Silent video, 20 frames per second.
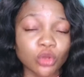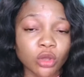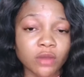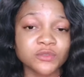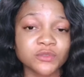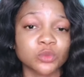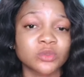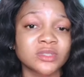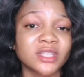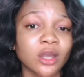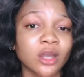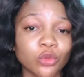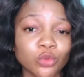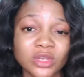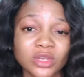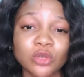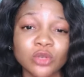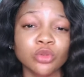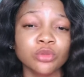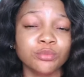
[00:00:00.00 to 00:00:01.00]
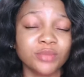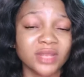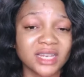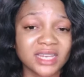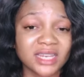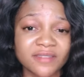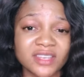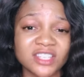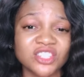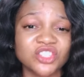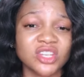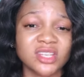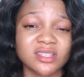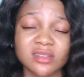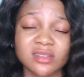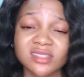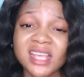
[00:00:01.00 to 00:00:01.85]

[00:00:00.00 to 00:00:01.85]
to tell you they don't believe in Jesus,